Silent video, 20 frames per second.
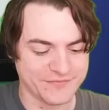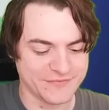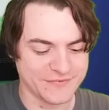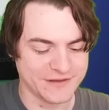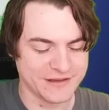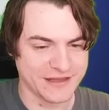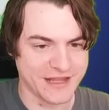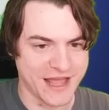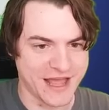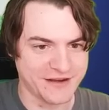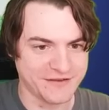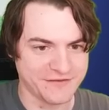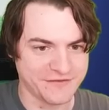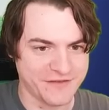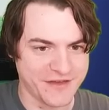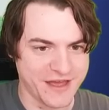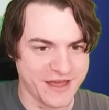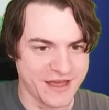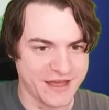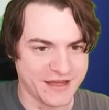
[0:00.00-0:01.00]

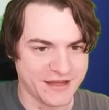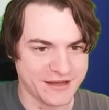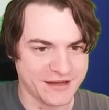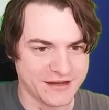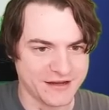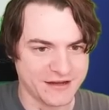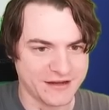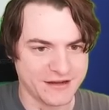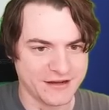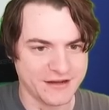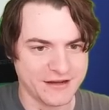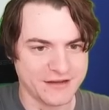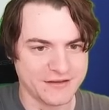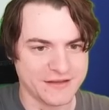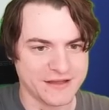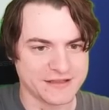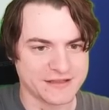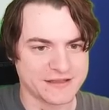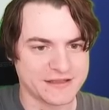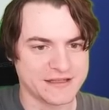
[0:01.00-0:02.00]
Lanfair.
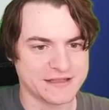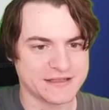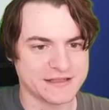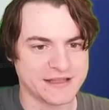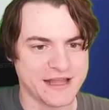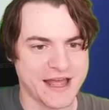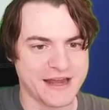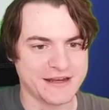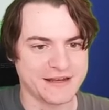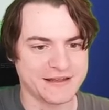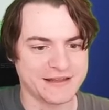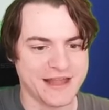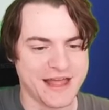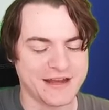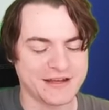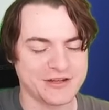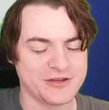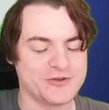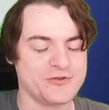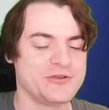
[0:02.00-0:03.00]
There's
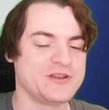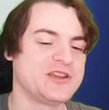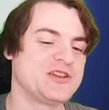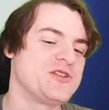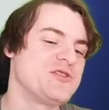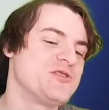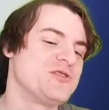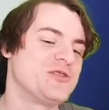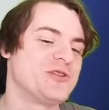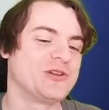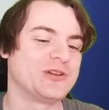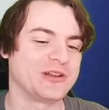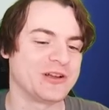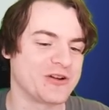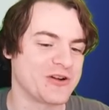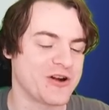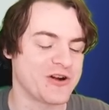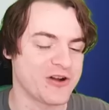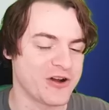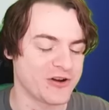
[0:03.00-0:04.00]

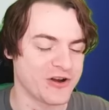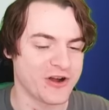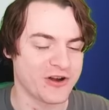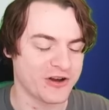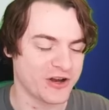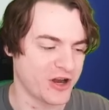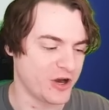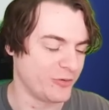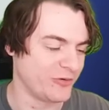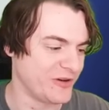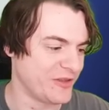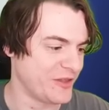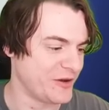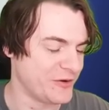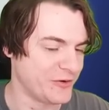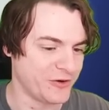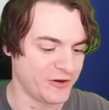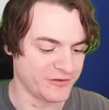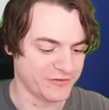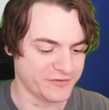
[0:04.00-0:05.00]
Lan-goo-gee-goo-goo-goo-goo-goo-goo-goo-goo-goo-goo over in the
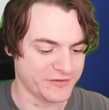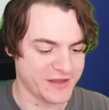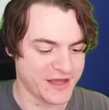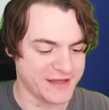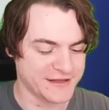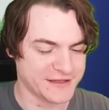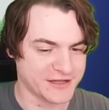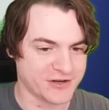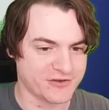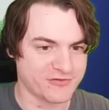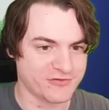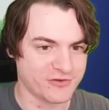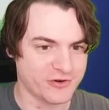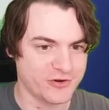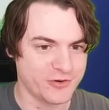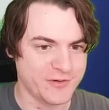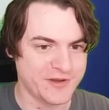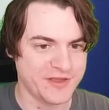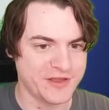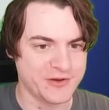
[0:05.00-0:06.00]
north. There's
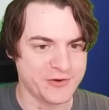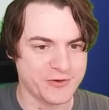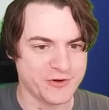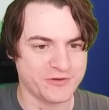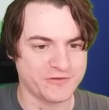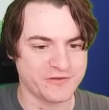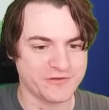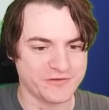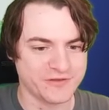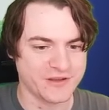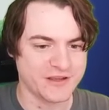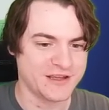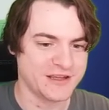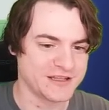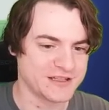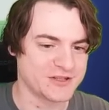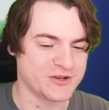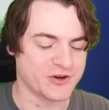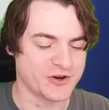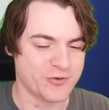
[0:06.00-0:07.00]
Crewe in the north of...
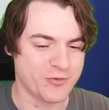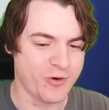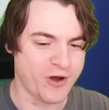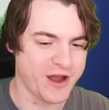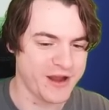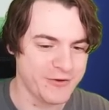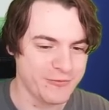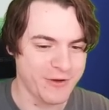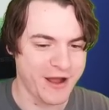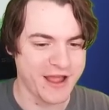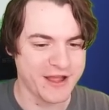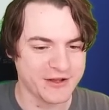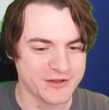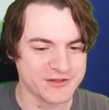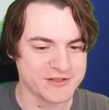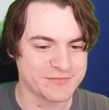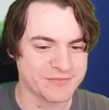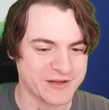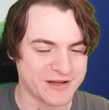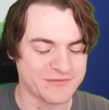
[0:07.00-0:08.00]
It's not quite
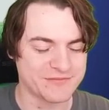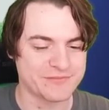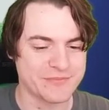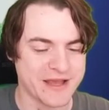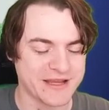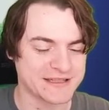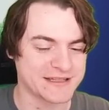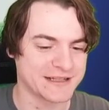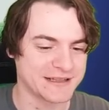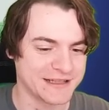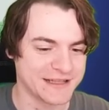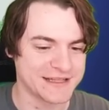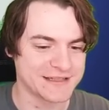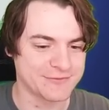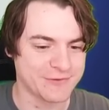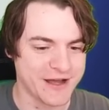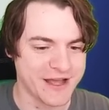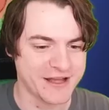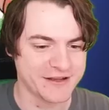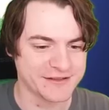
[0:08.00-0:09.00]
Wales, but it basically
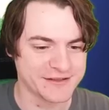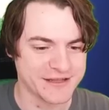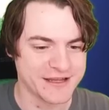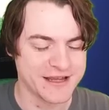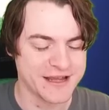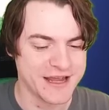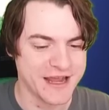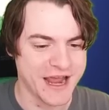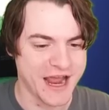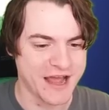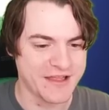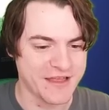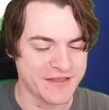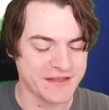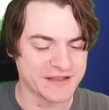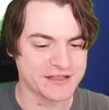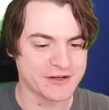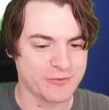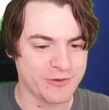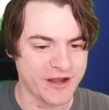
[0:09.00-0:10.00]
is Wales. And then
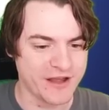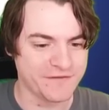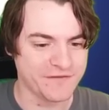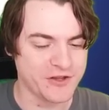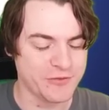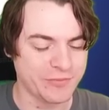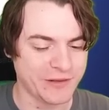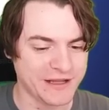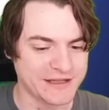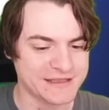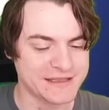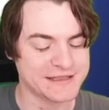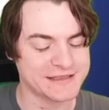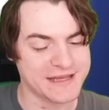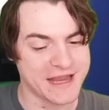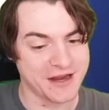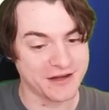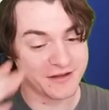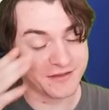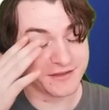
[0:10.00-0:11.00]
there's quite a few places
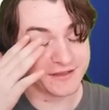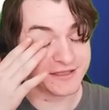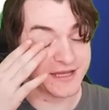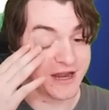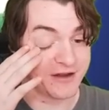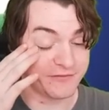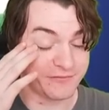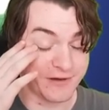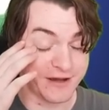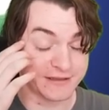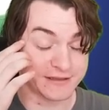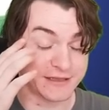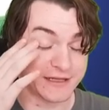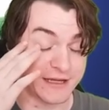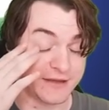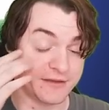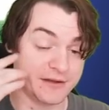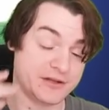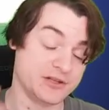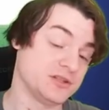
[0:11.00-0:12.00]
down in the southwest
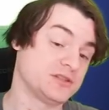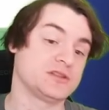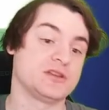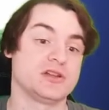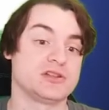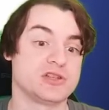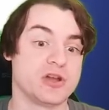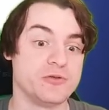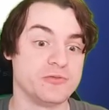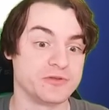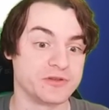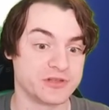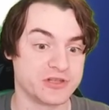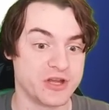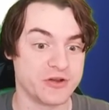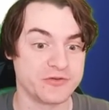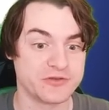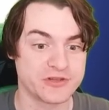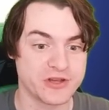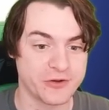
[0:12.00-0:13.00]
here that just
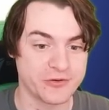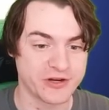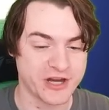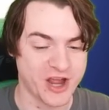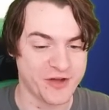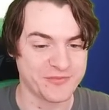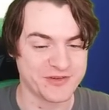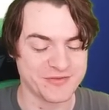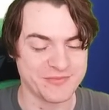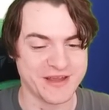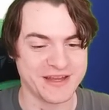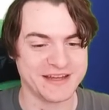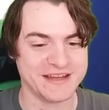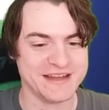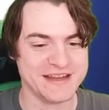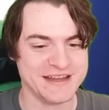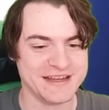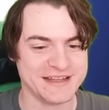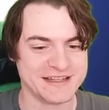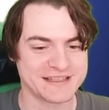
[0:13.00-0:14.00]
don't come to me.
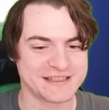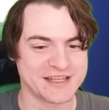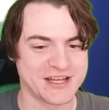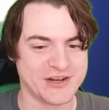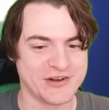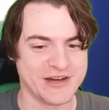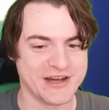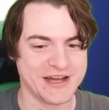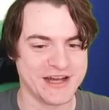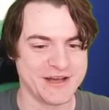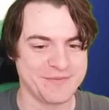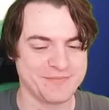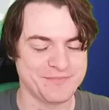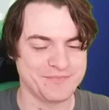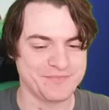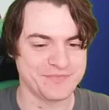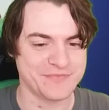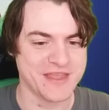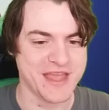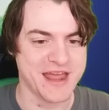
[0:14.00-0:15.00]
So,
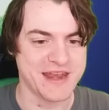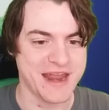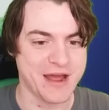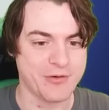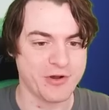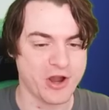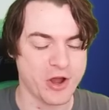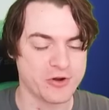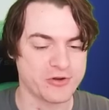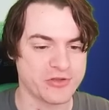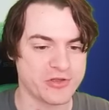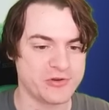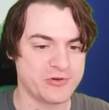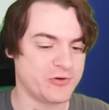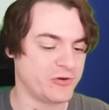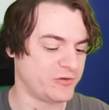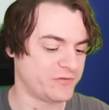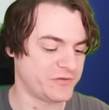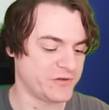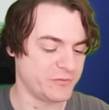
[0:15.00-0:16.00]
now we'll go to the
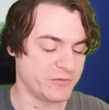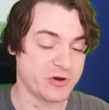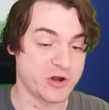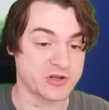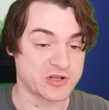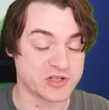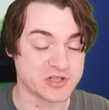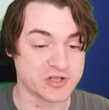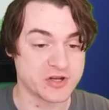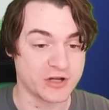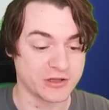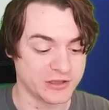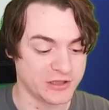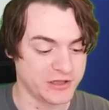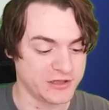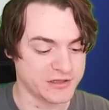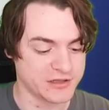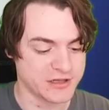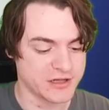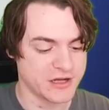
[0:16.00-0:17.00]
north. We'll go to
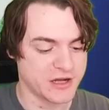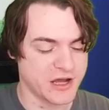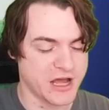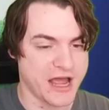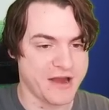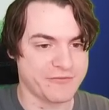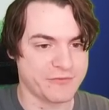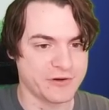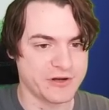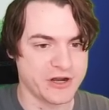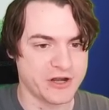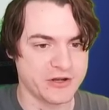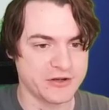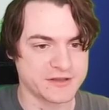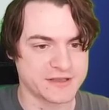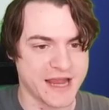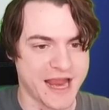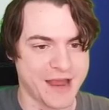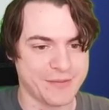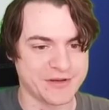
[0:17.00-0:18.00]
Scotland. Everyone
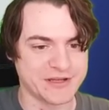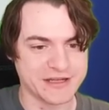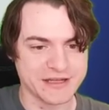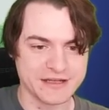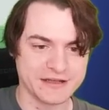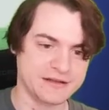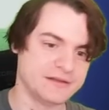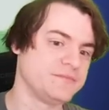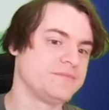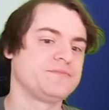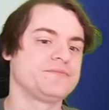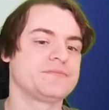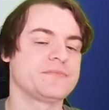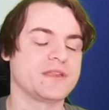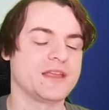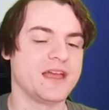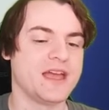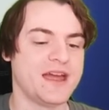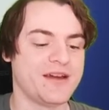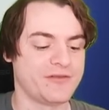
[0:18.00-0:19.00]
knows Aberdeen.
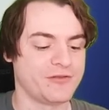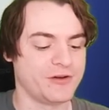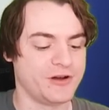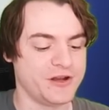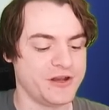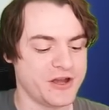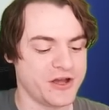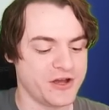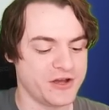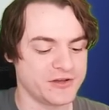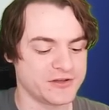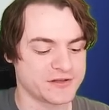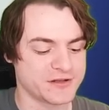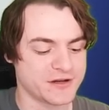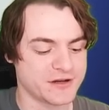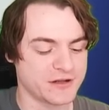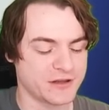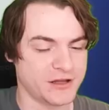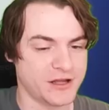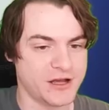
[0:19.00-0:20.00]
Everyone knows
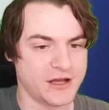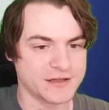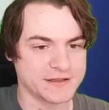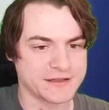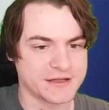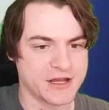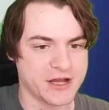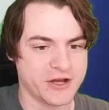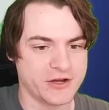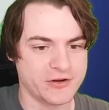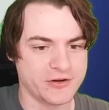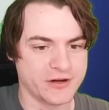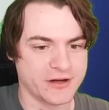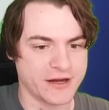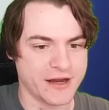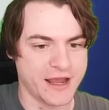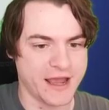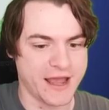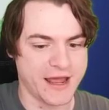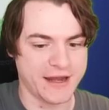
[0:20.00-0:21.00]
Glasgow.
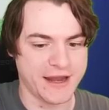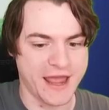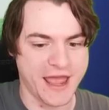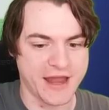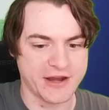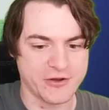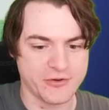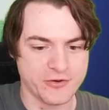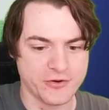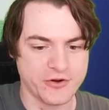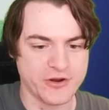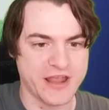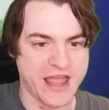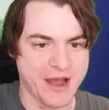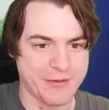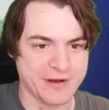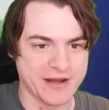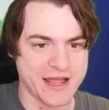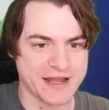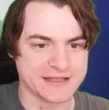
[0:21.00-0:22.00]
And
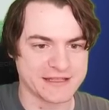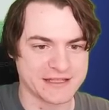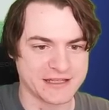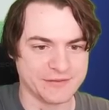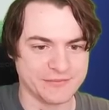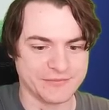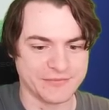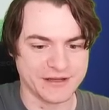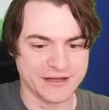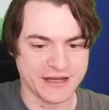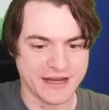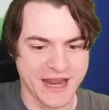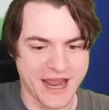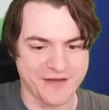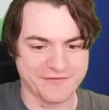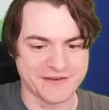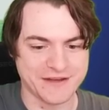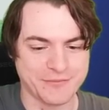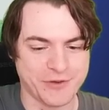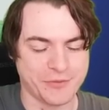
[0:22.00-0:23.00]
we're getting some
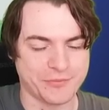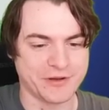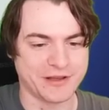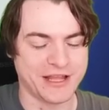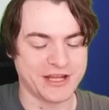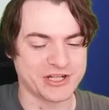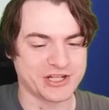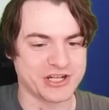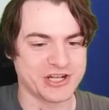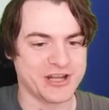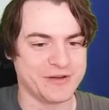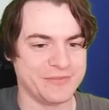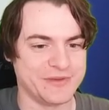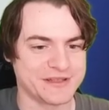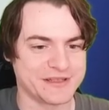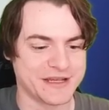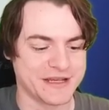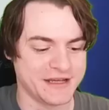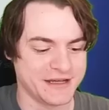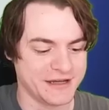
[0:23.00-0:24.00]
hefty population
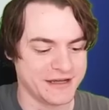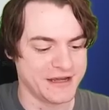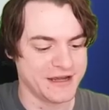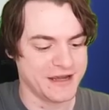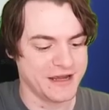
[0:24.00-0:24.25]
numbers here.